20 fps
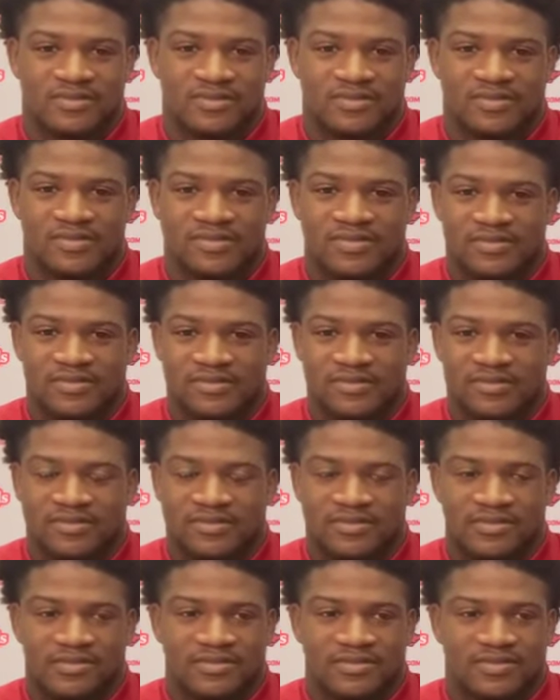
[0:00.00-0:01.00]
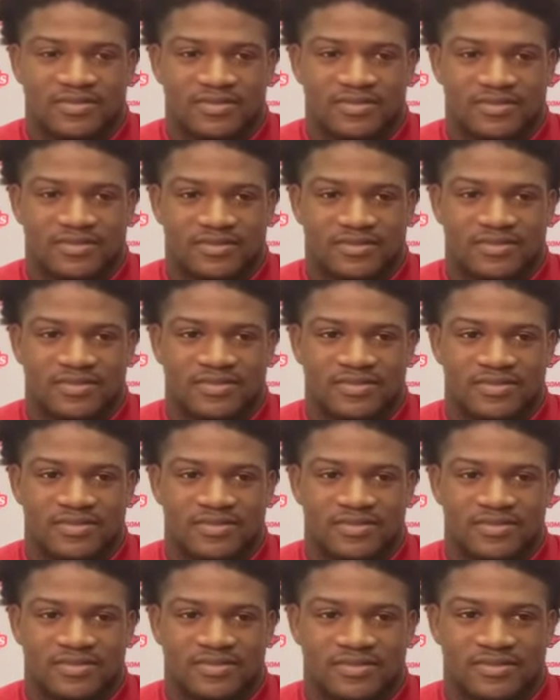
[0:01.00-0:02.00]

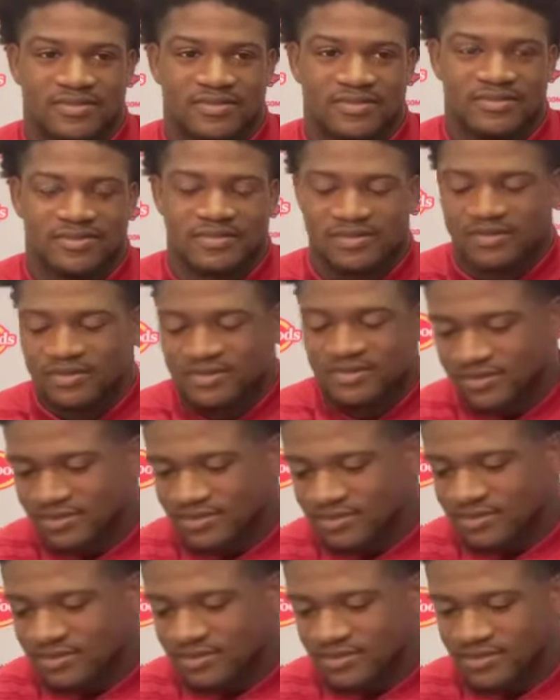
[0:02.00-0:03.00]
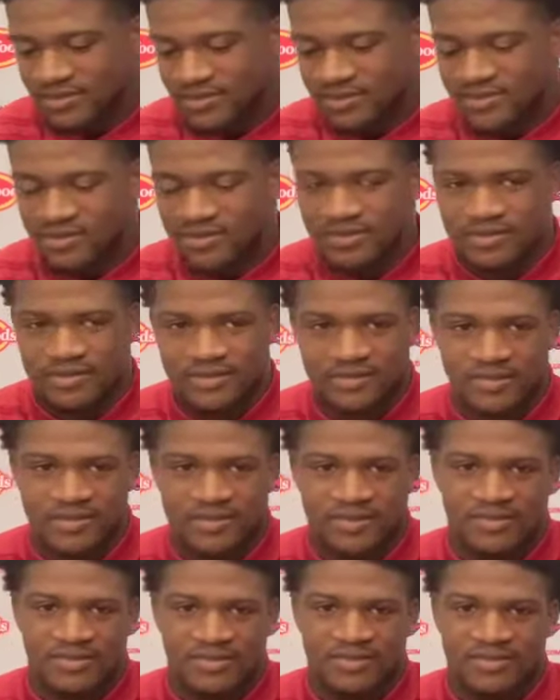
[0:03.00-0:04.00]

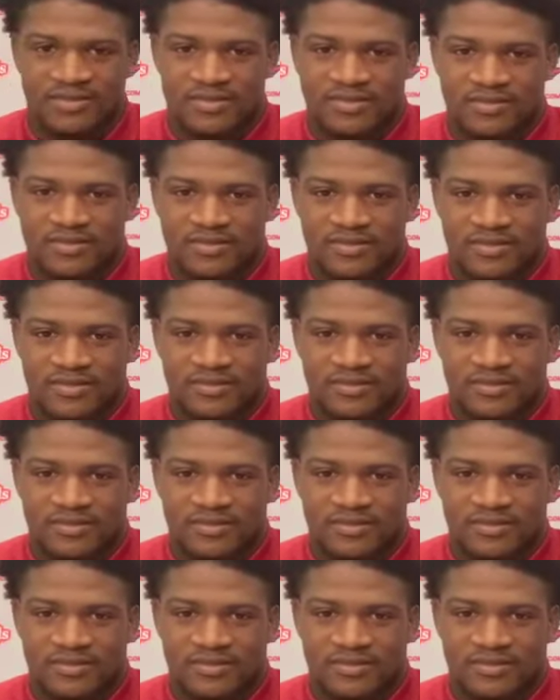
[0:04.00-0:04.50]
The person shown says nothing.